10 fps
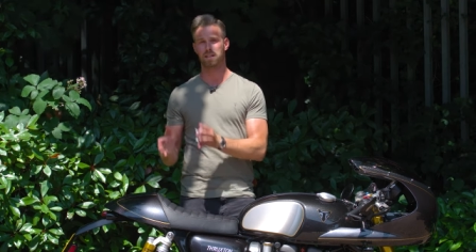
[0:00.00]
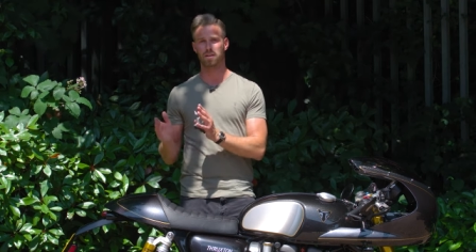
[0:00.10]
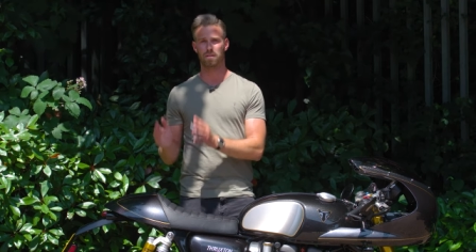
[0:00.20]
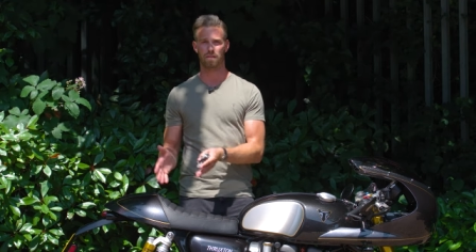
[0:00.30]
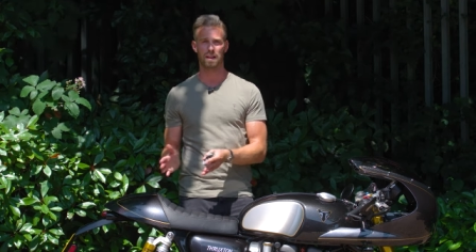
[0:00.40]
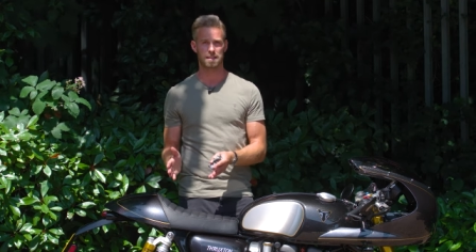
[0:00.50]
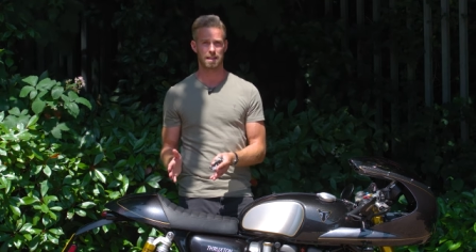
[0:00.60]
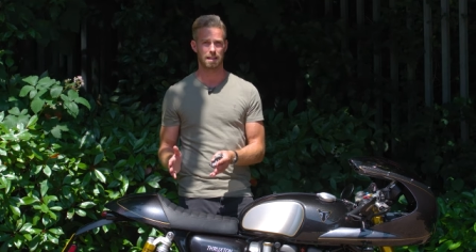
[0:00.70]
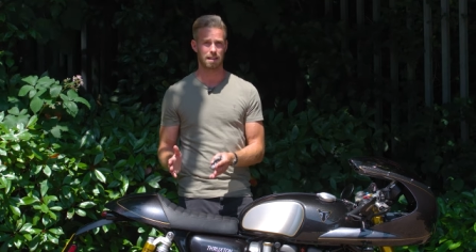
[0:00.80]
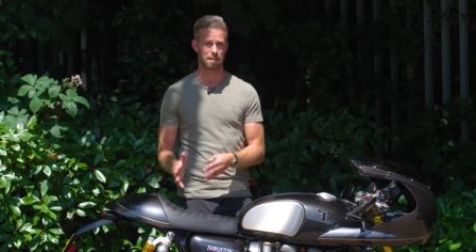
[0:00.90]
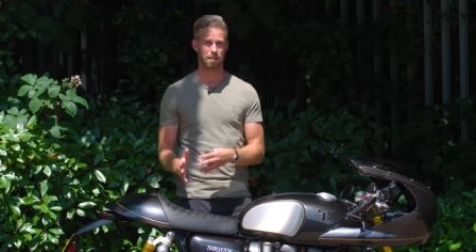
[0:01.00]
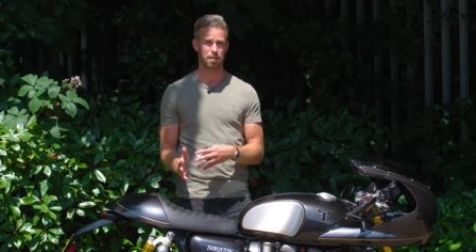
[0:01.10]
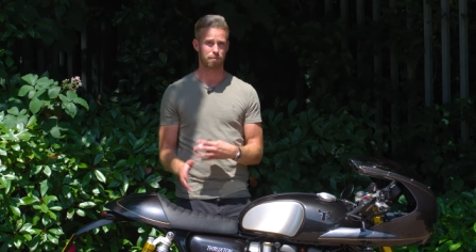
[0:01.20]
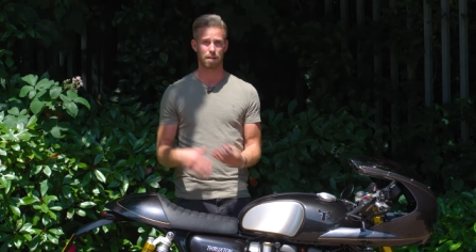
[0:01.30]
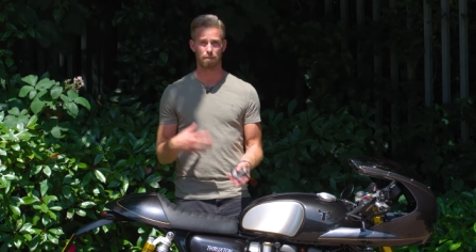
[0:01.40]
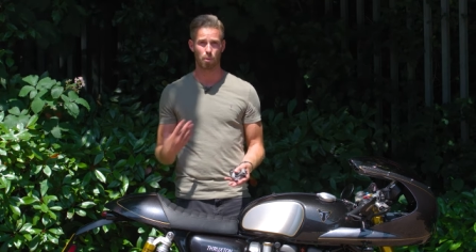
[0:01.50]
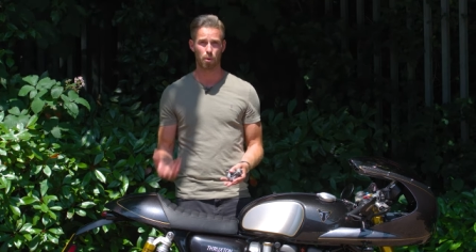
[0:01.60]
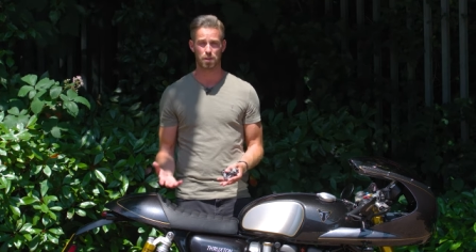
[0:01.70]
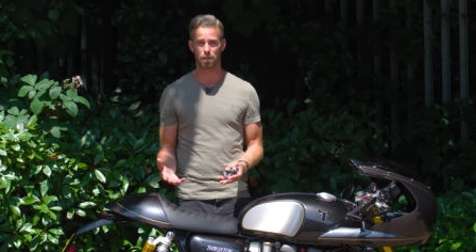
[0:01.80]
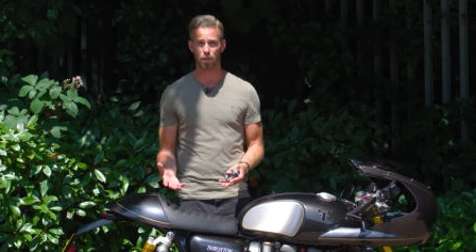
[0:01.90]
that you invest in is going to reap
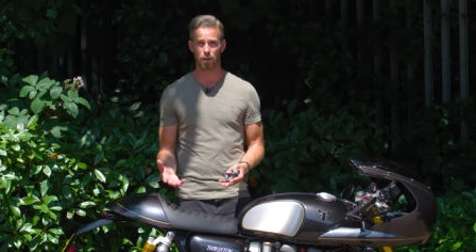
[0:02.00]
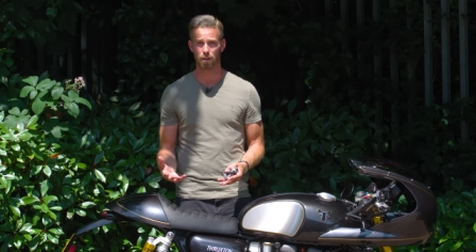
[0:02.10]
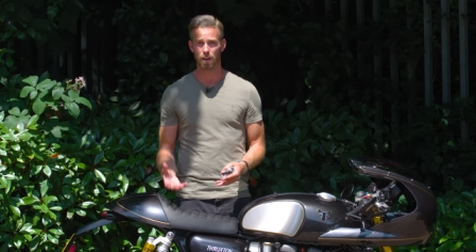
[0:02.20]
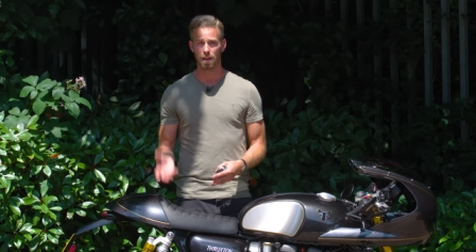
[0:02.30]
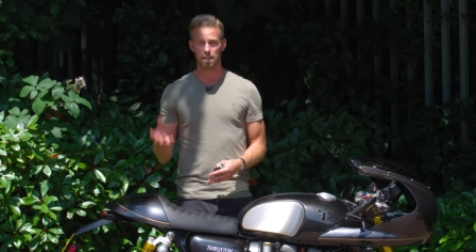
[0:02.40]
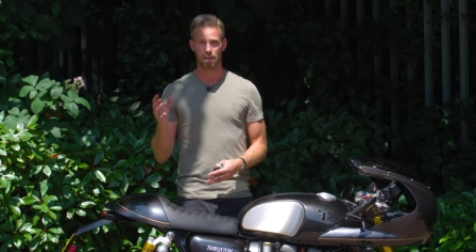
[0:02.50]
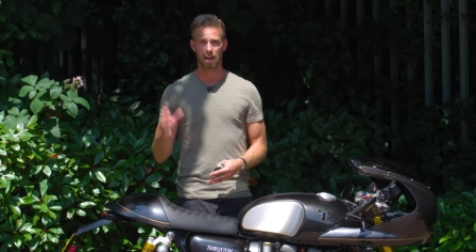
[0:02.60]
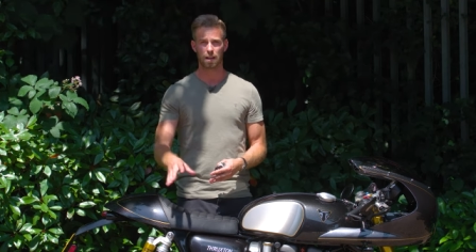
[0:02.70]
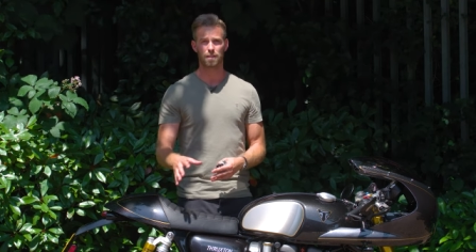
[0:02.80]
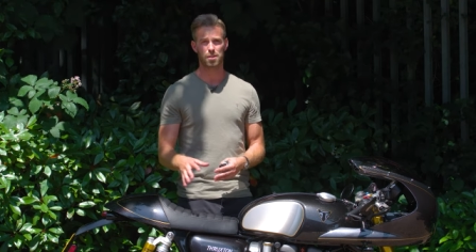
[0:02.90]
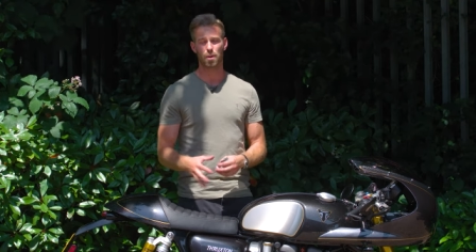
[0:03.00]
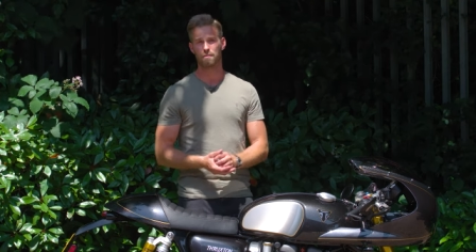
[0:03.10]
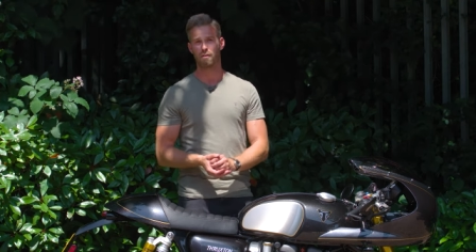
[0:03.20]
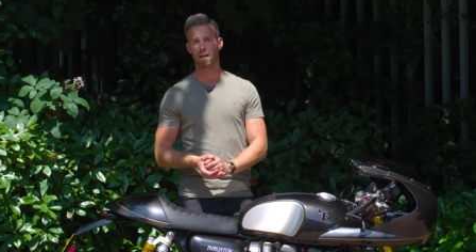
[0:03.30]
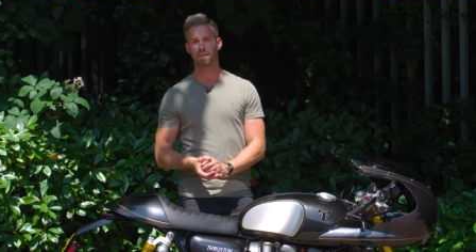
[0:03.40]
rewards for you. So head over to Urban Rider